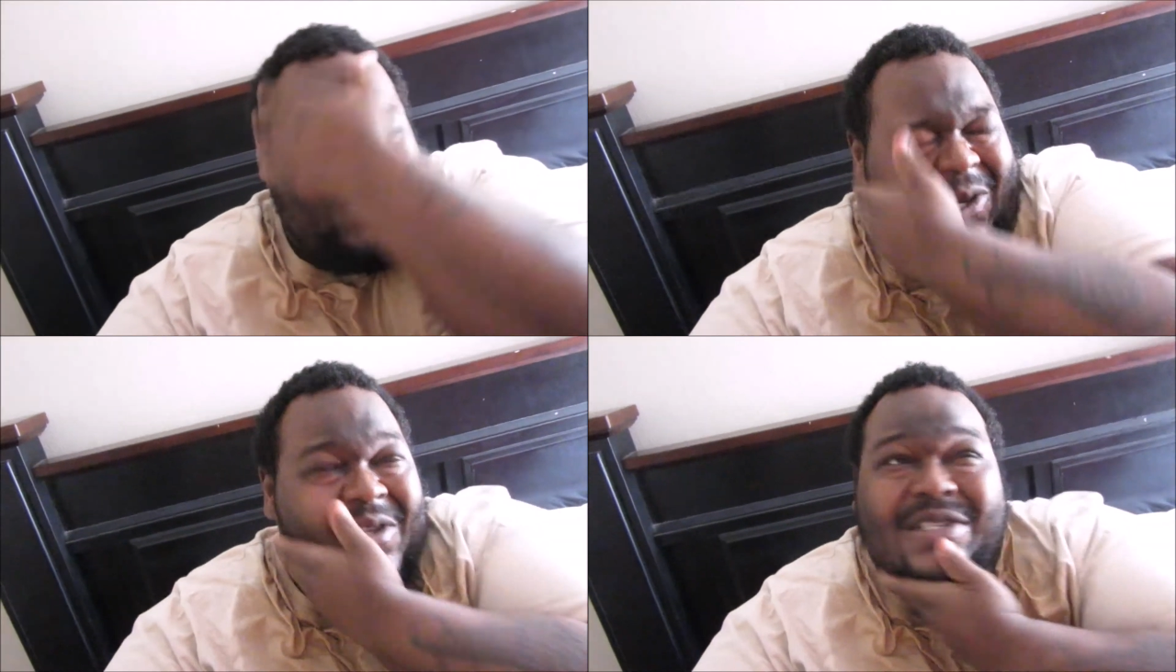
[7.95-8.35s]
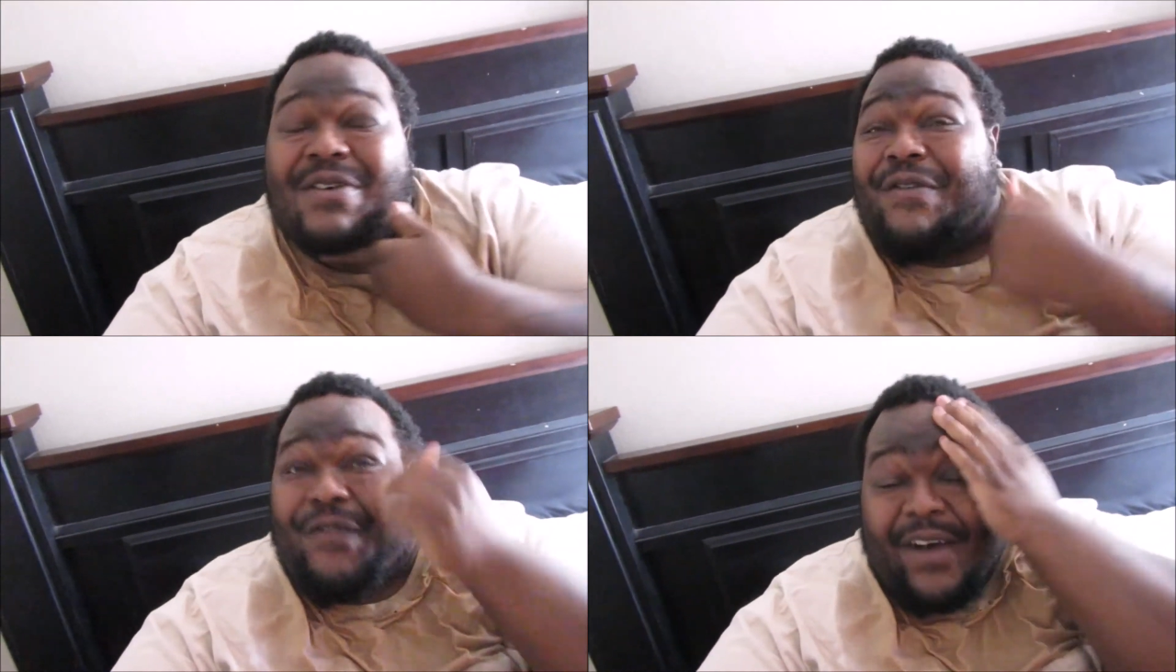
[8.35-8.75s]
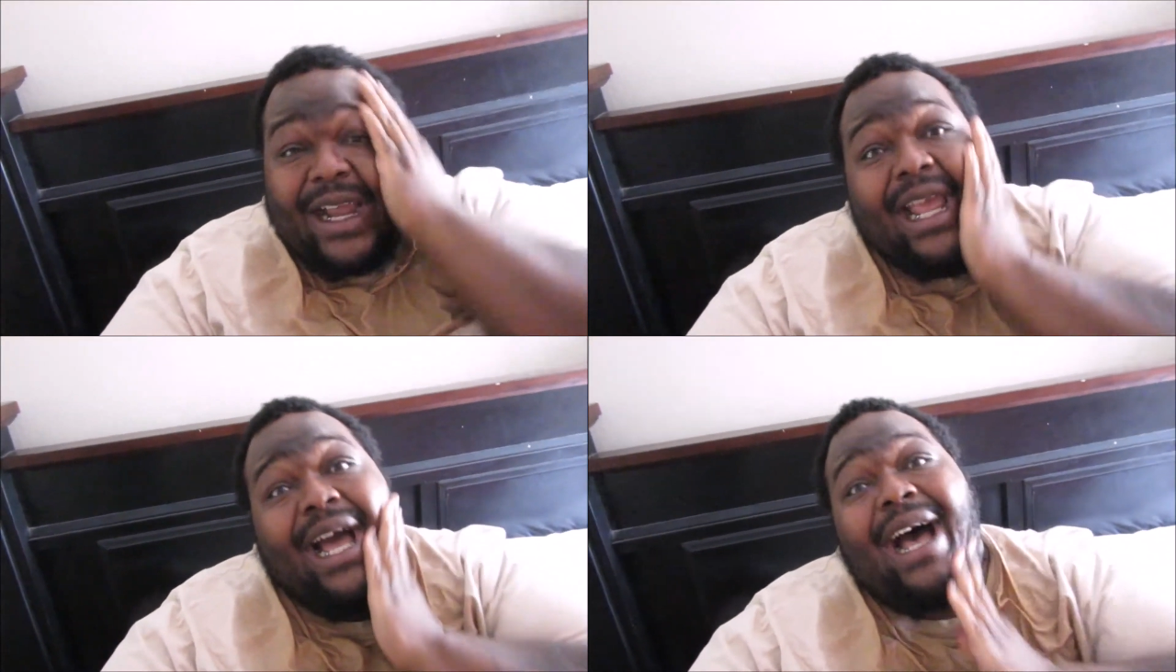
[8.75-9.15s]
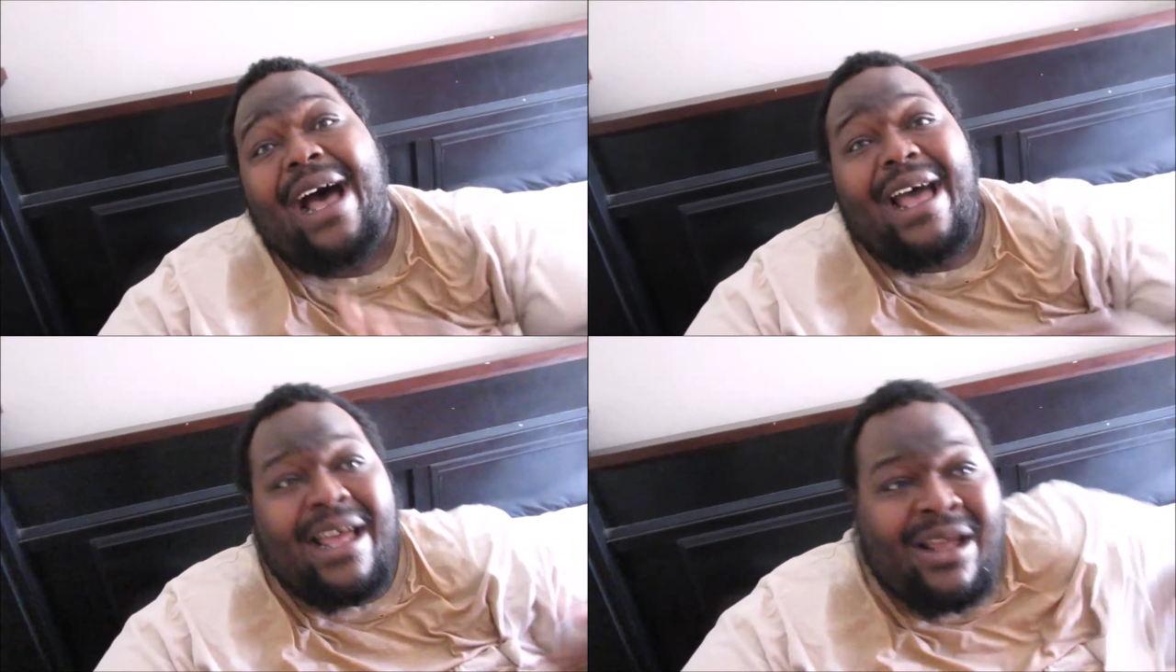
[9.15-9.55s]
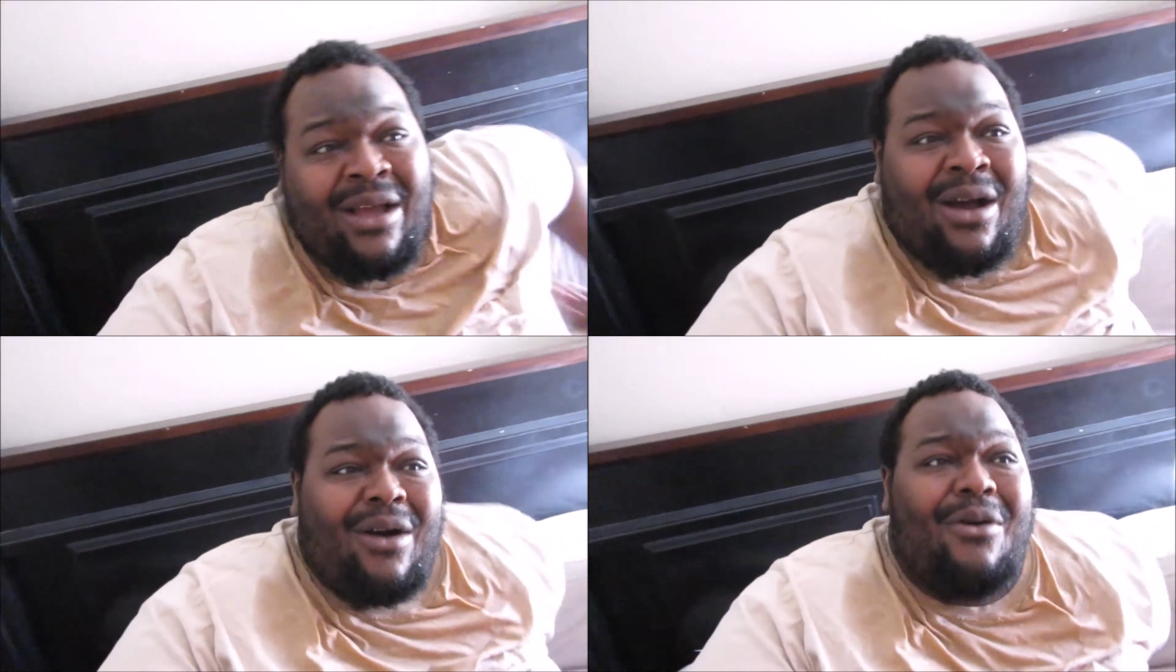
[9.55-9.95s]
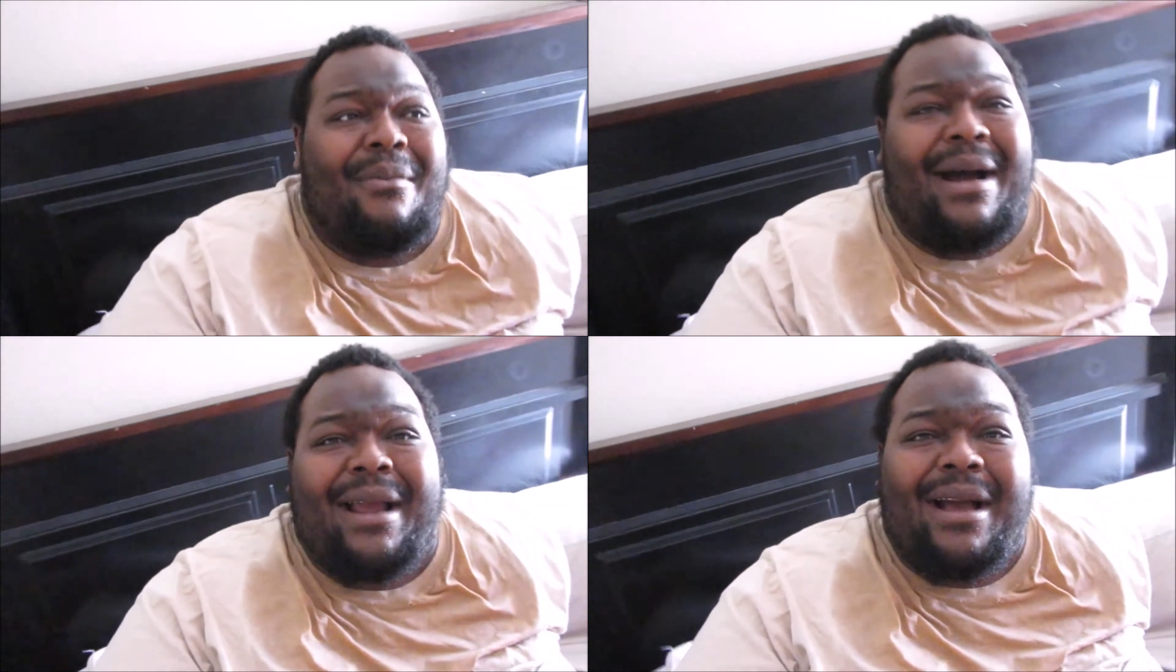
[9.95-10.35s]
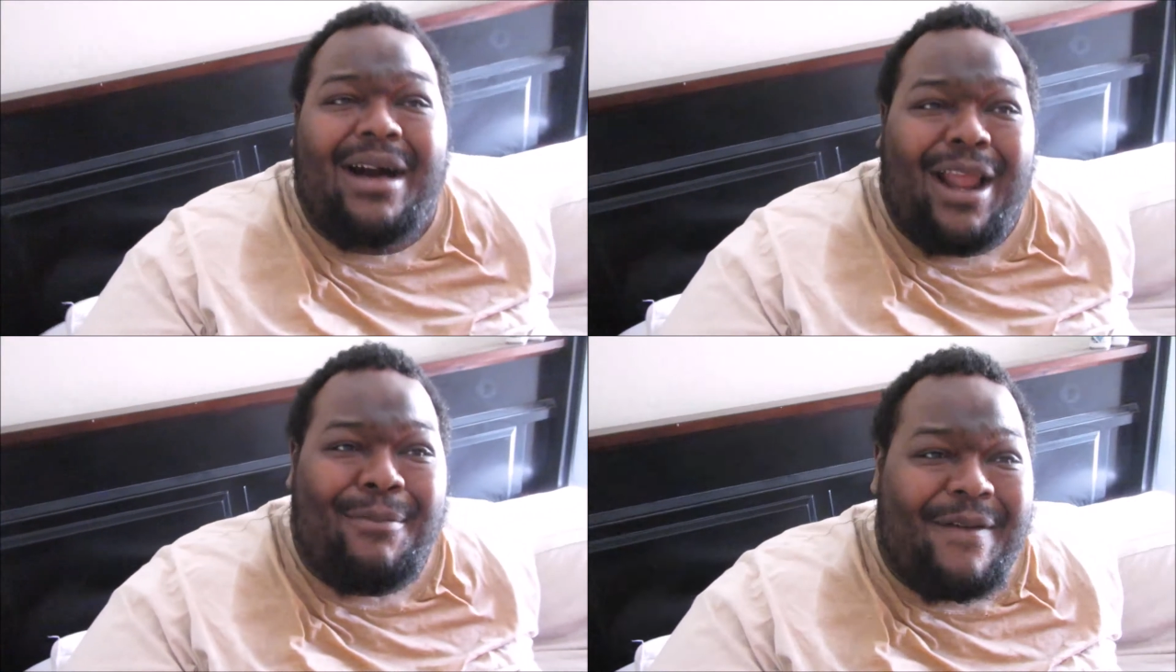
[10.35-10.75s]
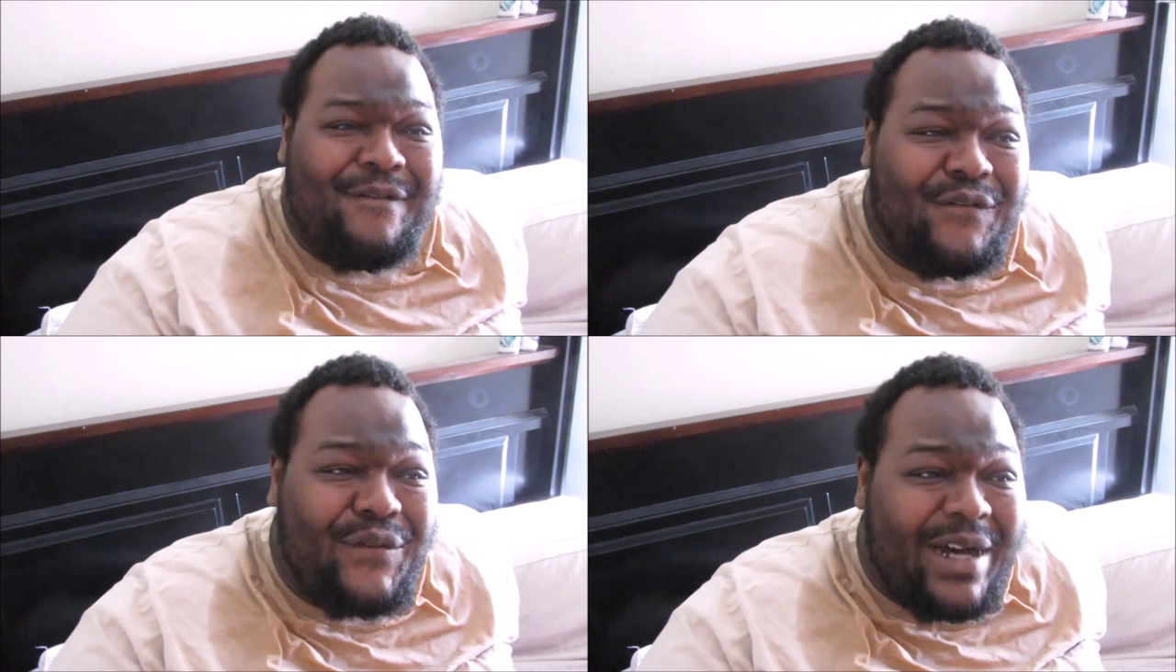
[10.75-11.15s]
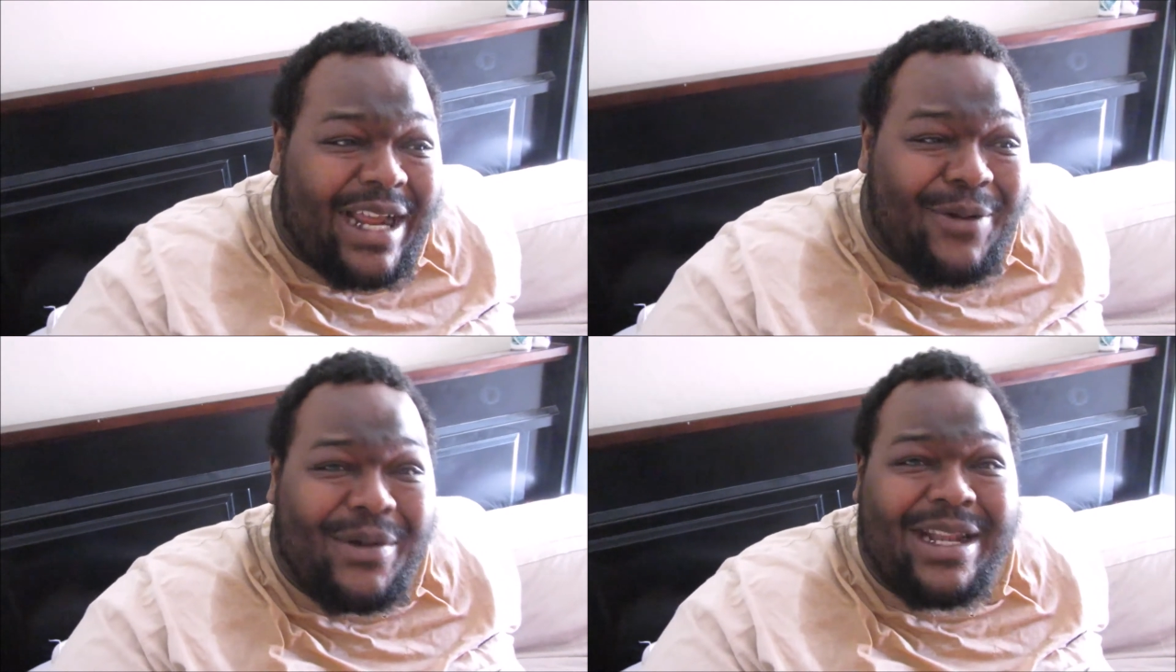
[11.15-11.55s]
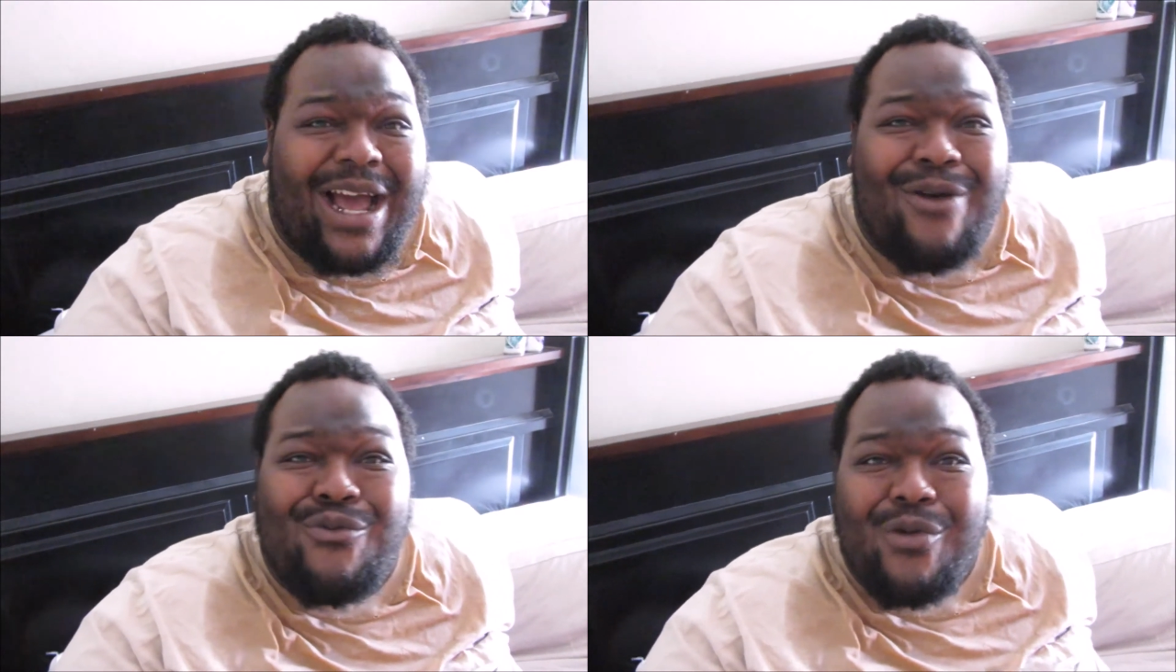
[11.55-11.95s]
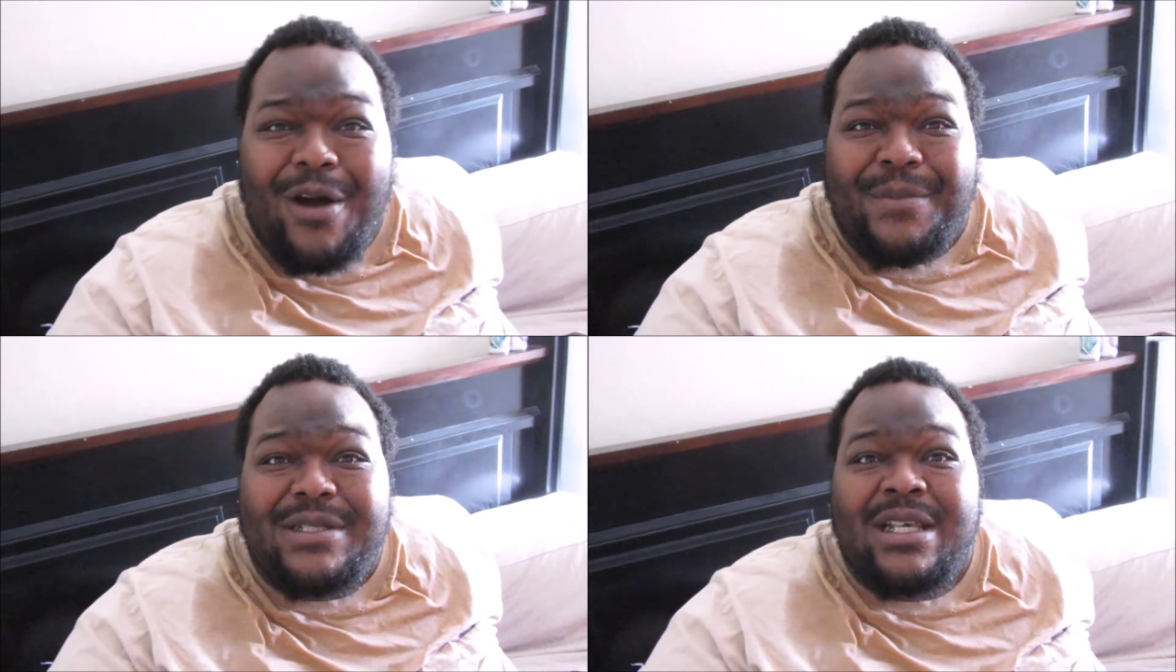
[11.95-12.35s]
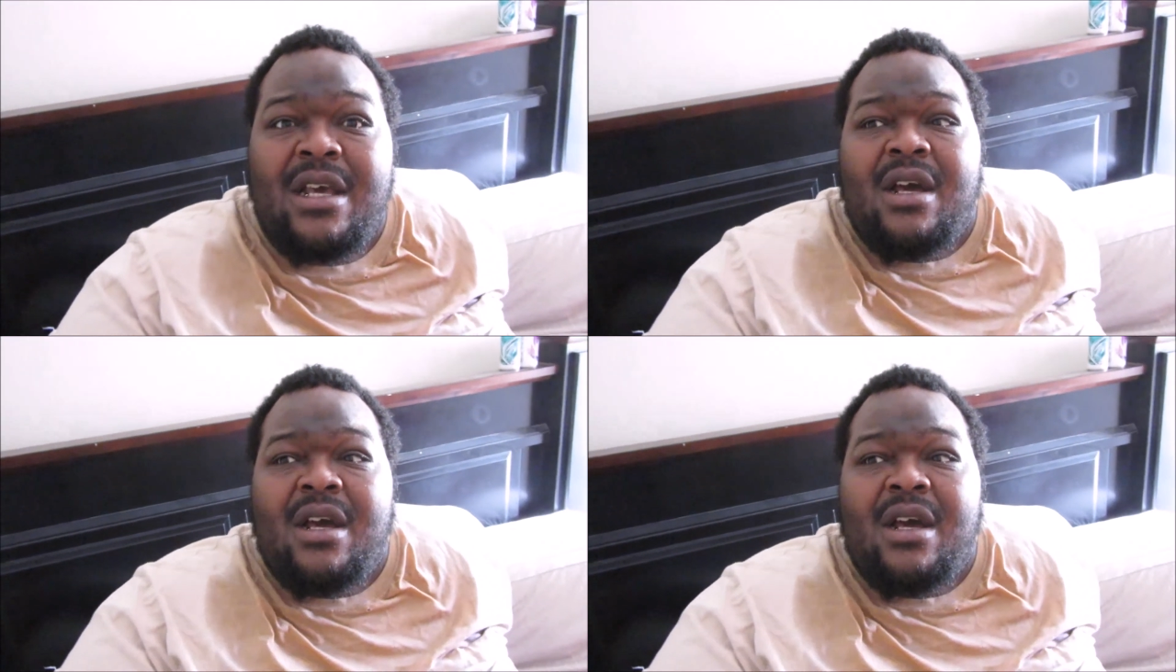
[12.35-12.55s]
Oh, it's so fucking hot. Oh my God, I've been fucking without rubbers.